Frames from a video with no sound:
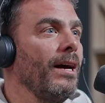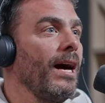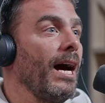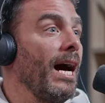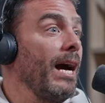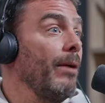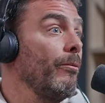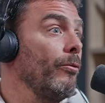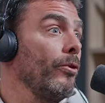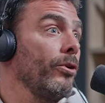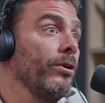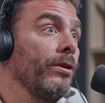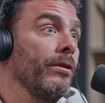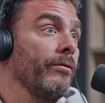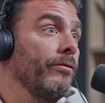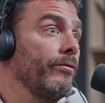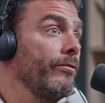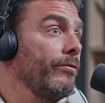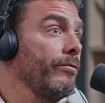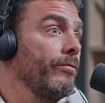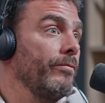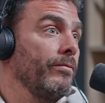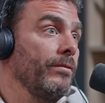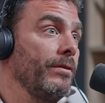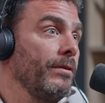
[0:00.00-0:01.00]
I'm one
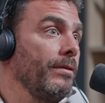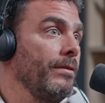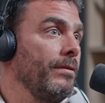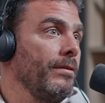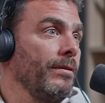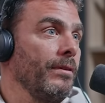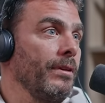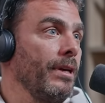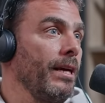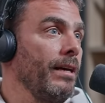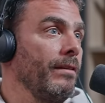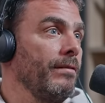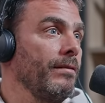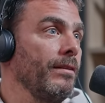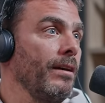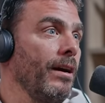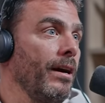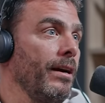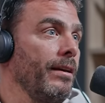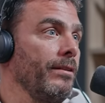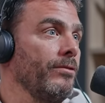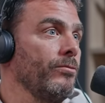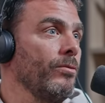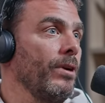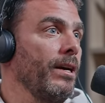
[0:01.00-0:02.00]
of his
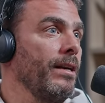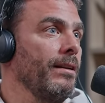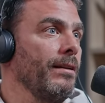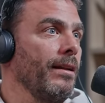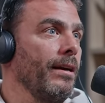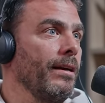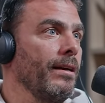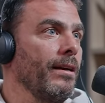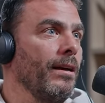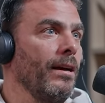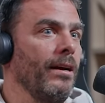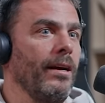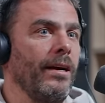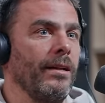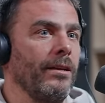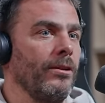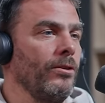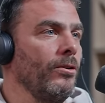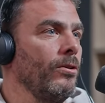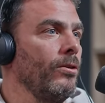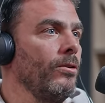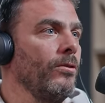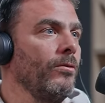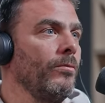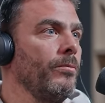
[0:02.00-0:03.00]
guys, right? right? Like I had
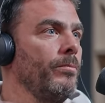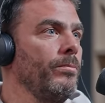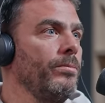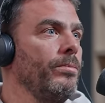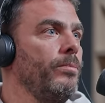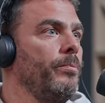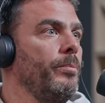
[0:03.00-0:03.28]
no